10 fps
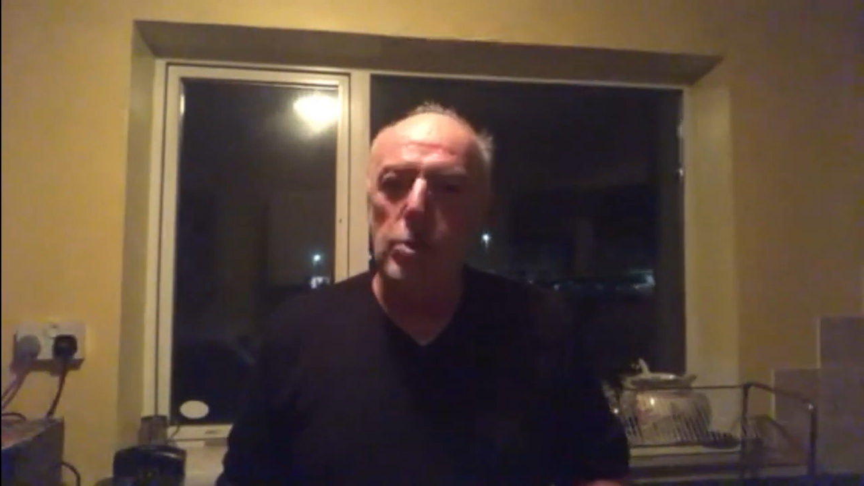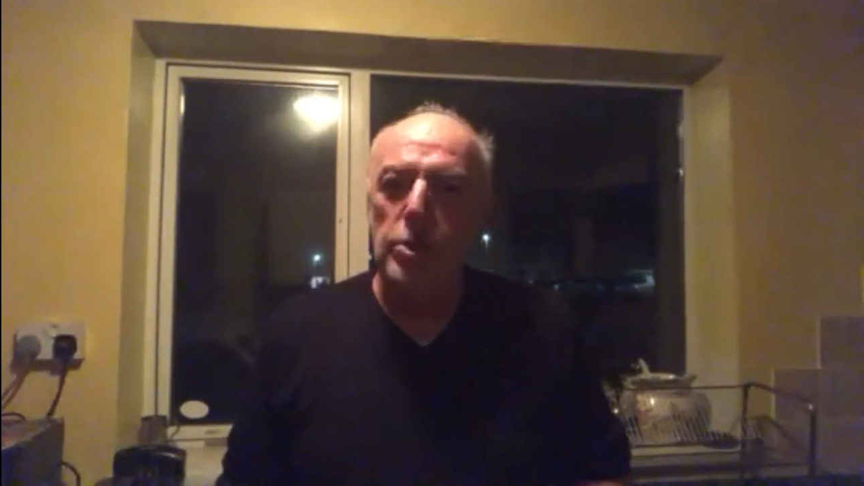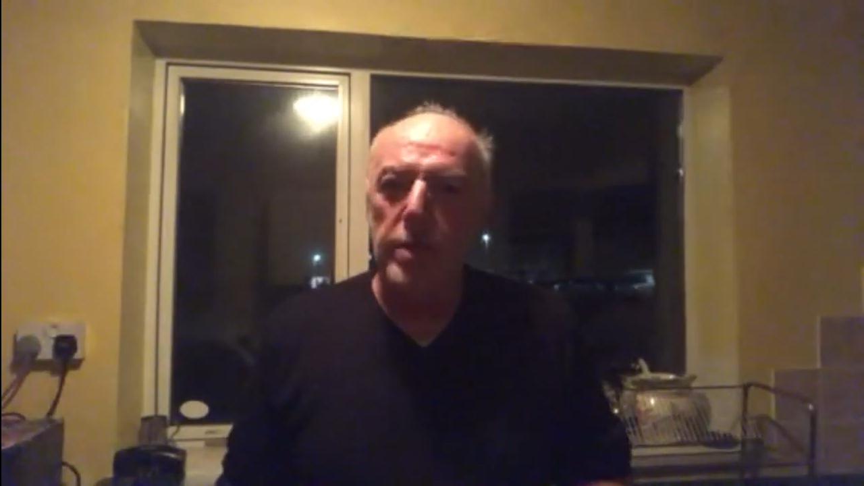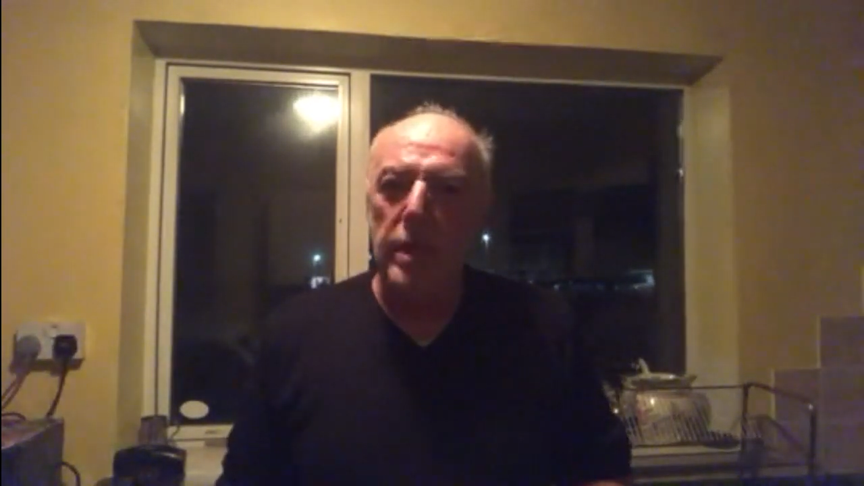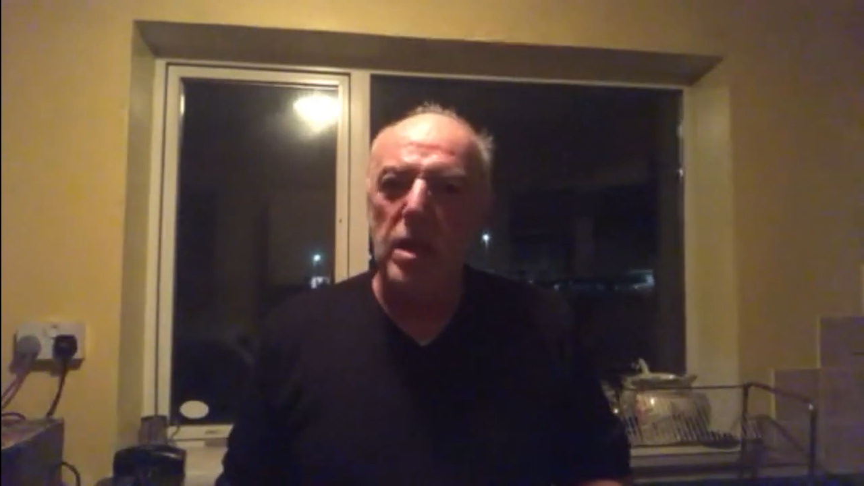
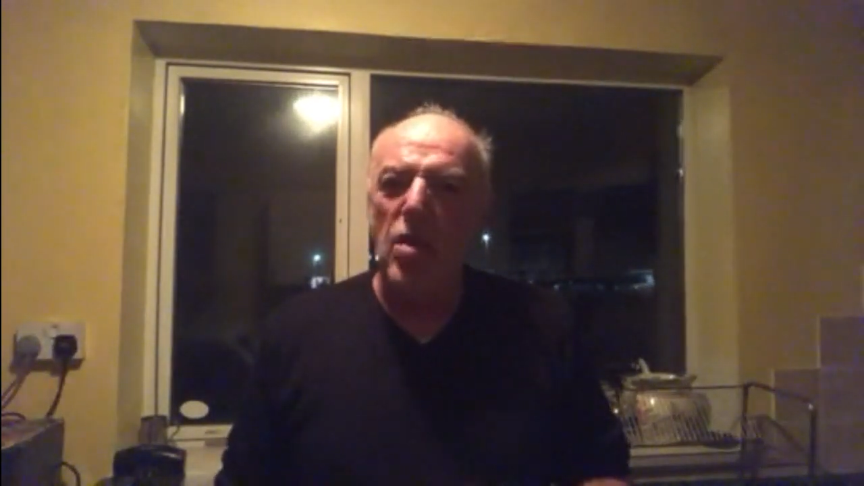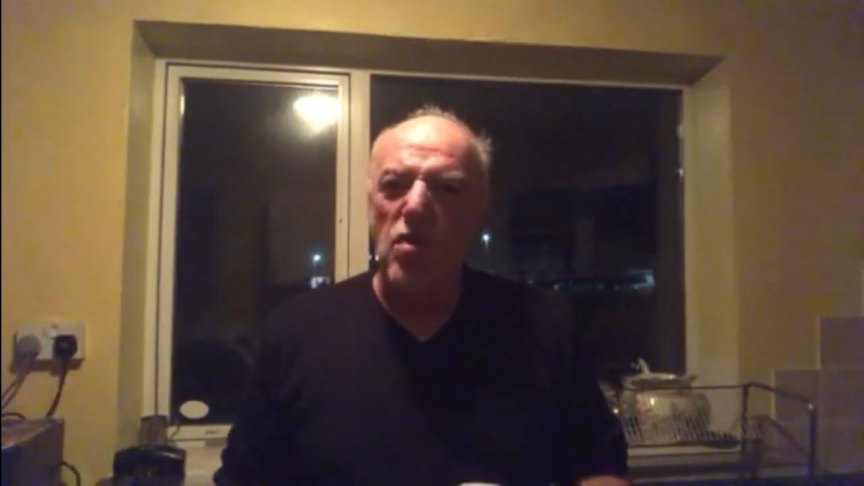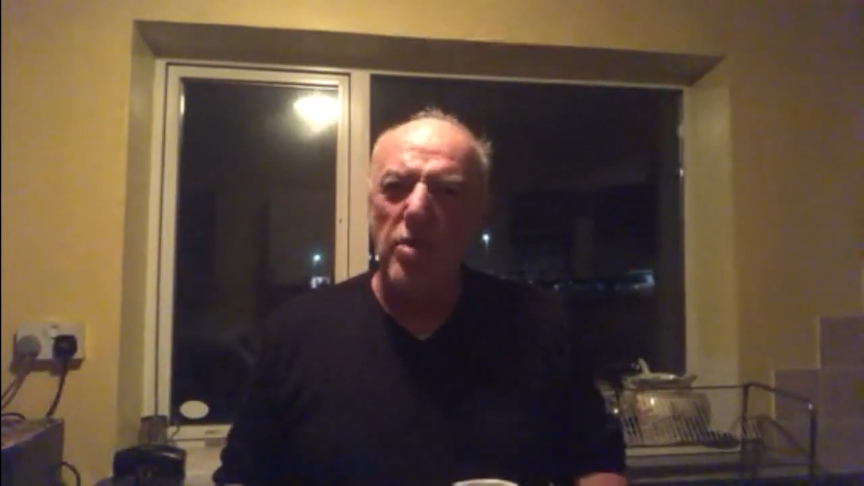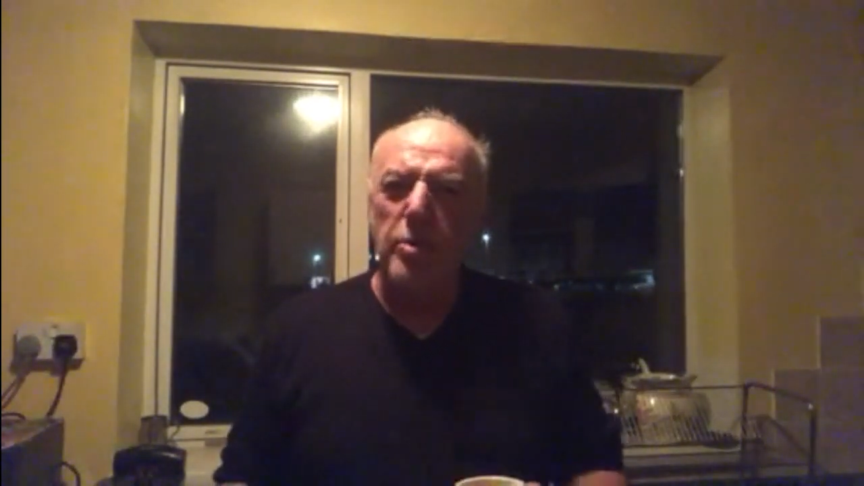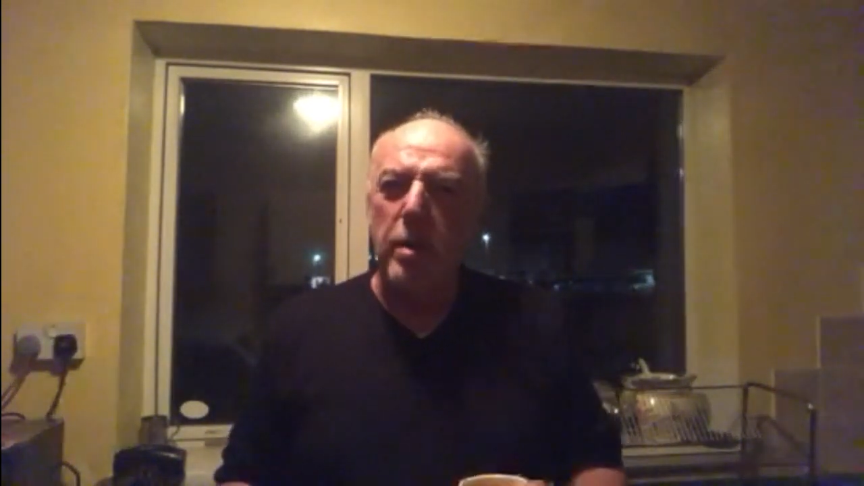which makes it
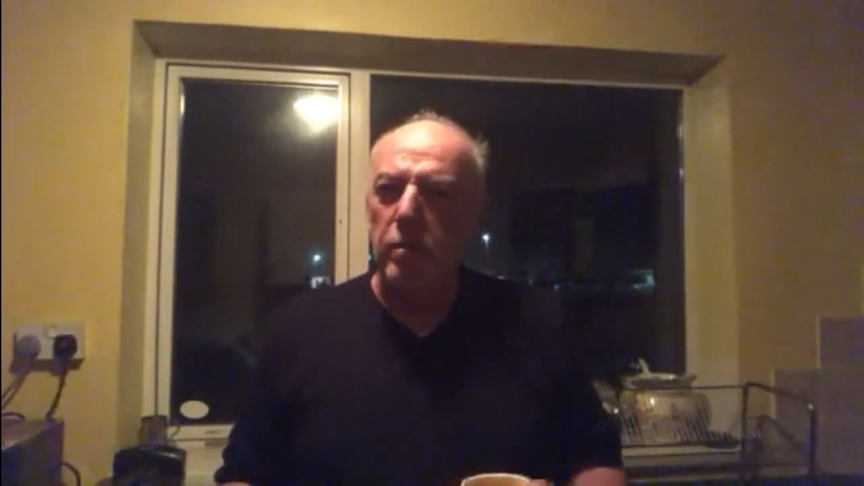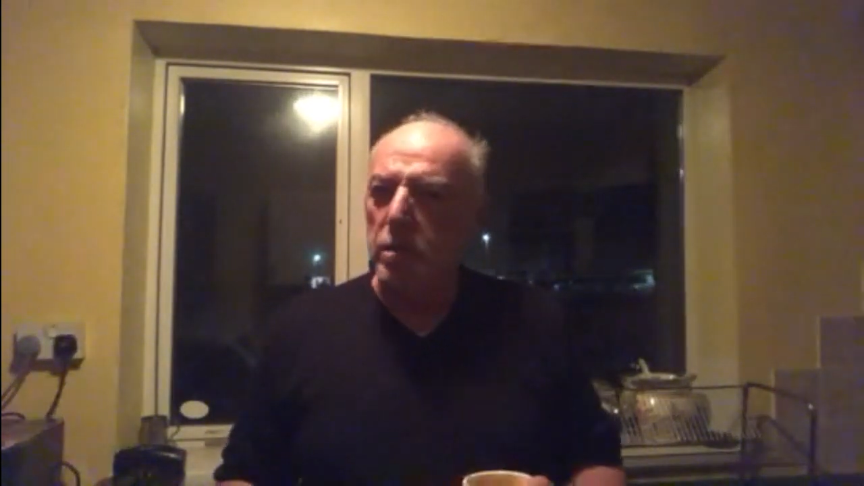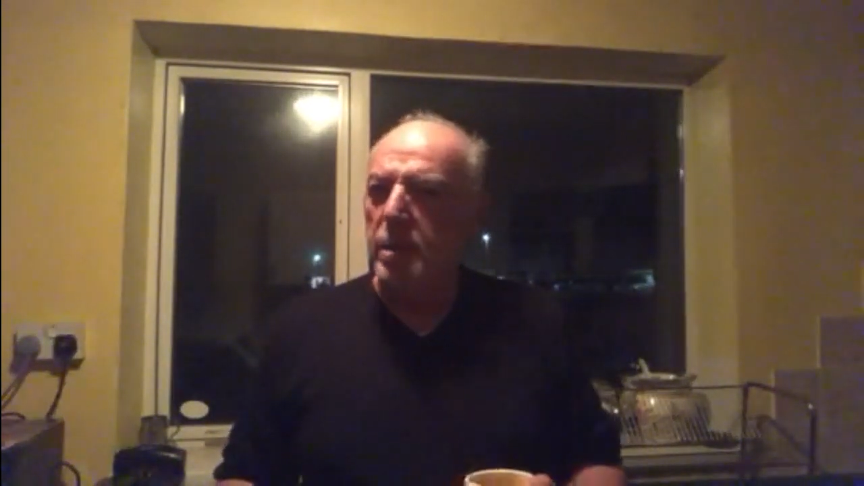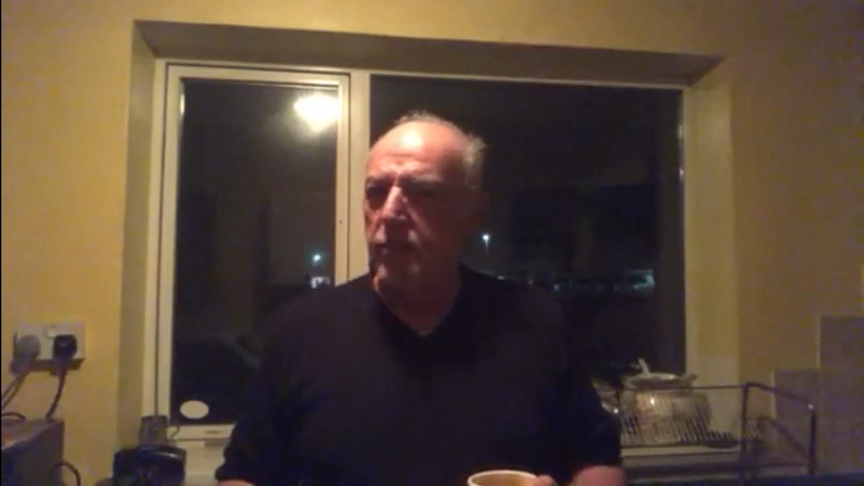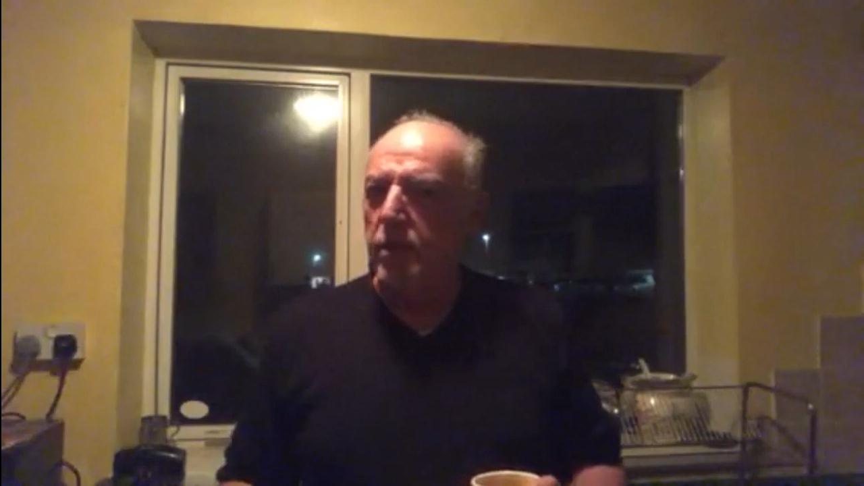around about
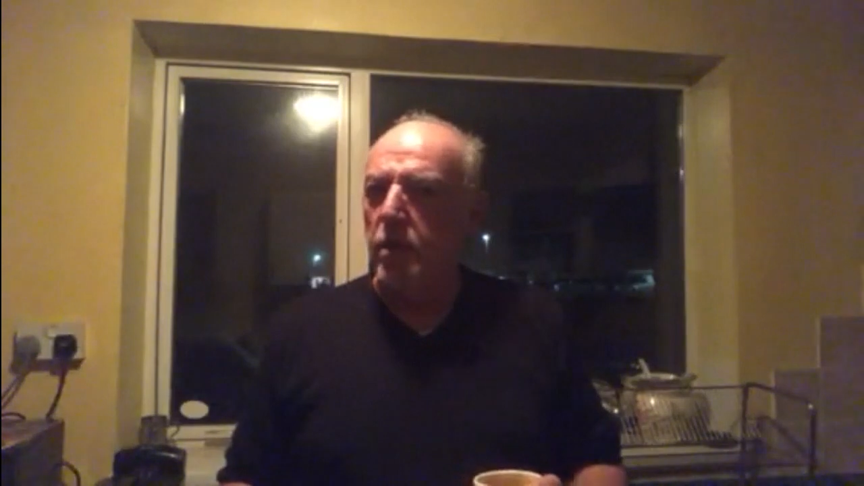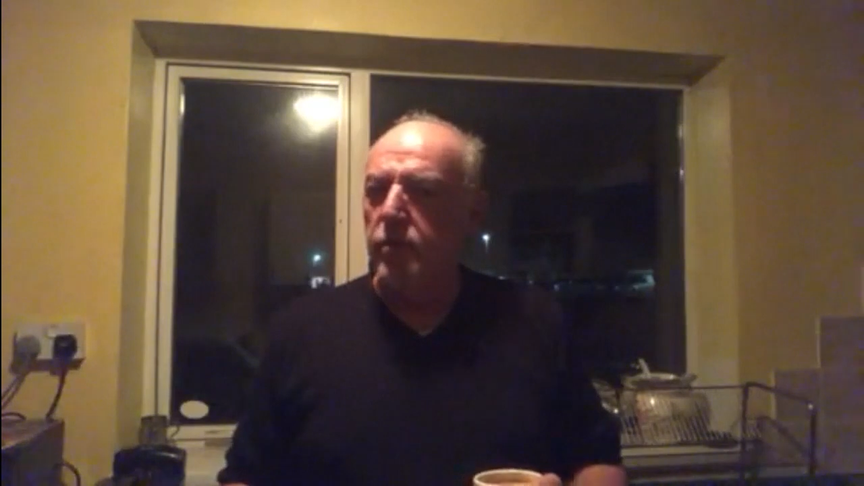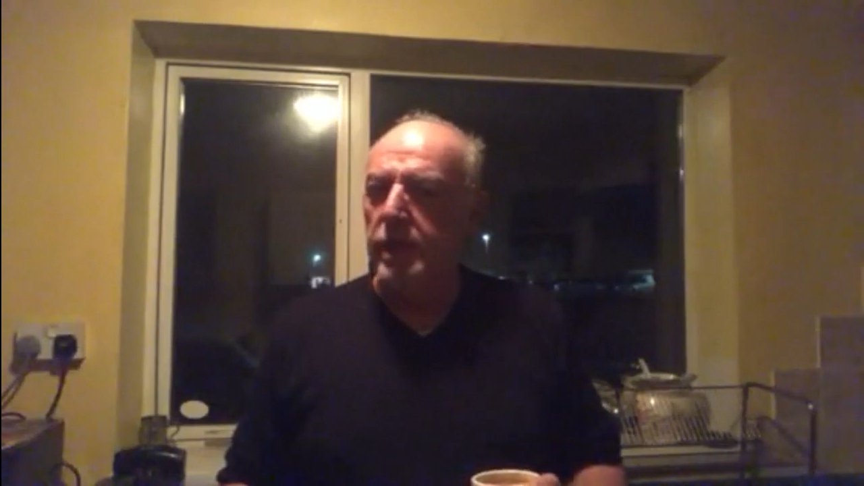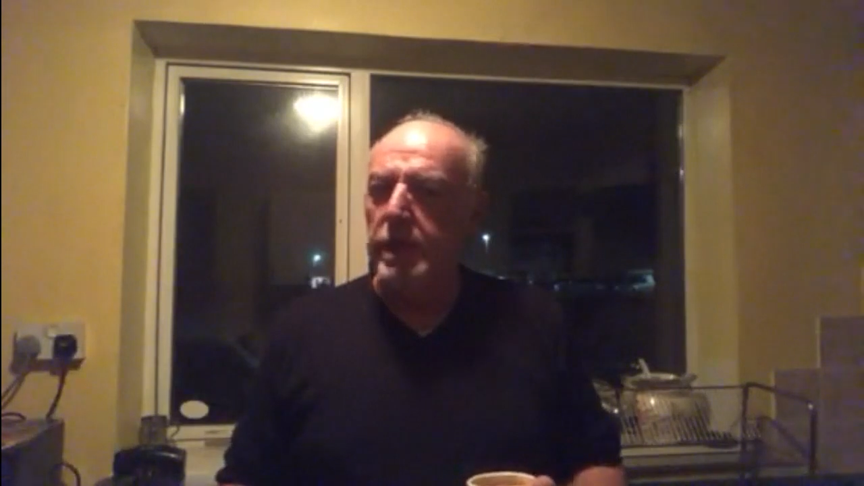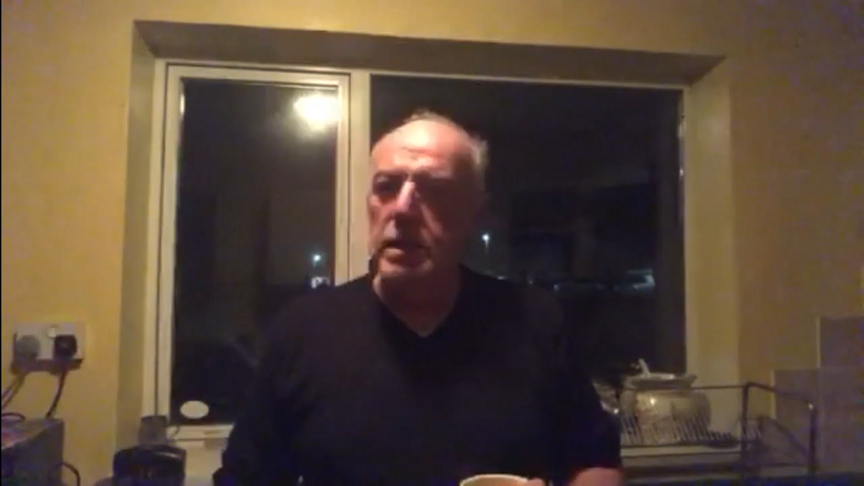
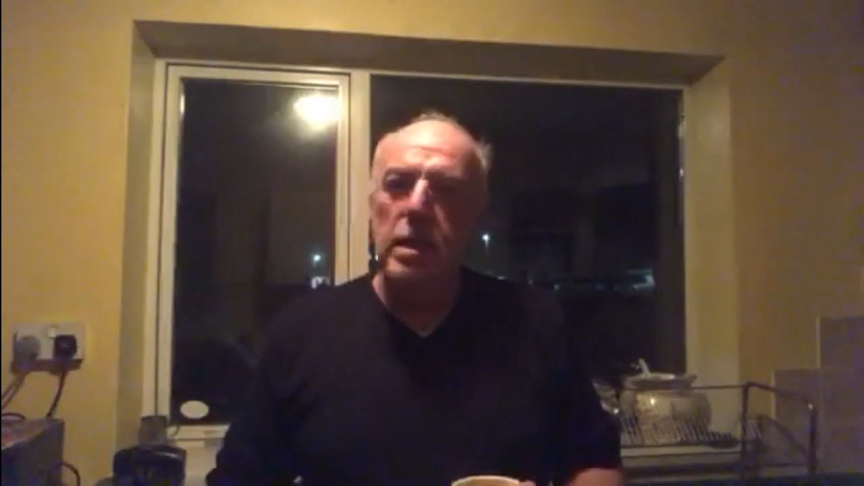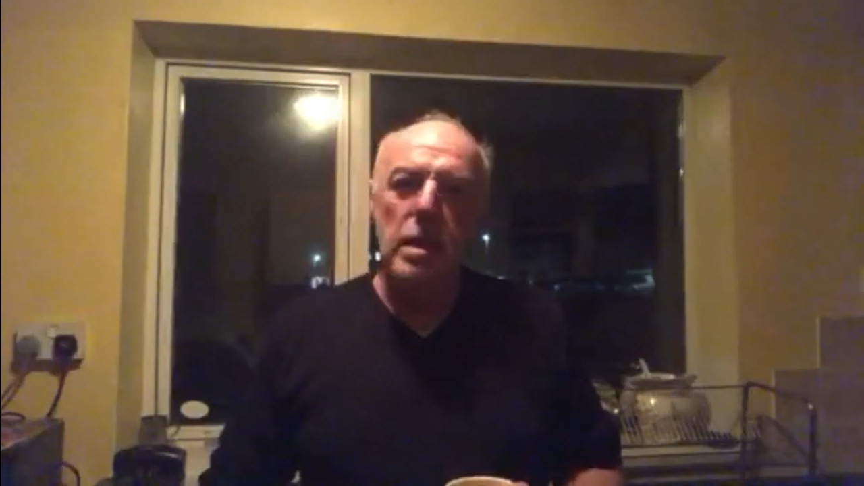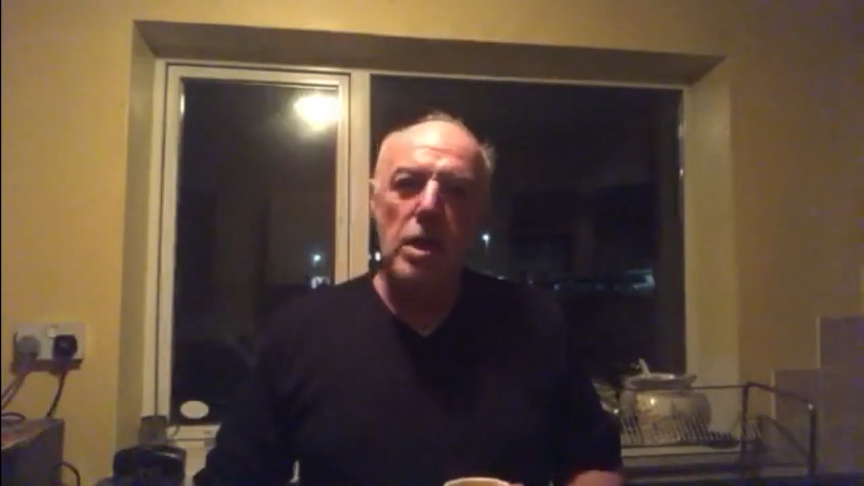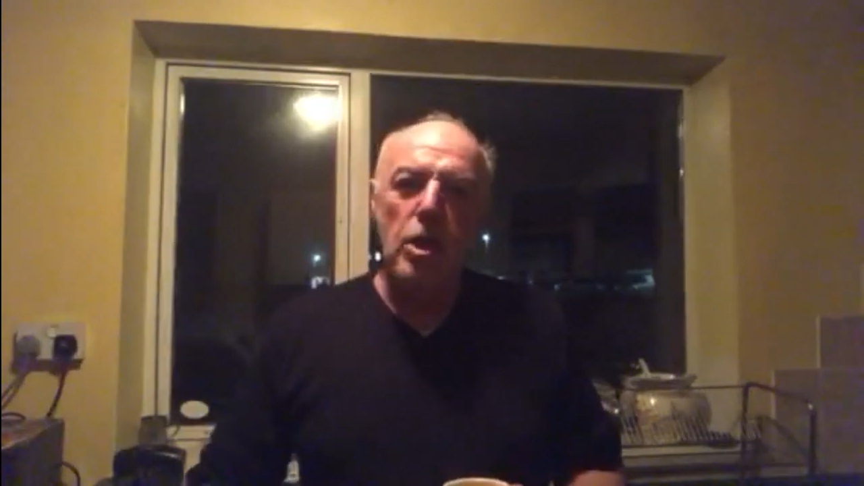7.5 litres.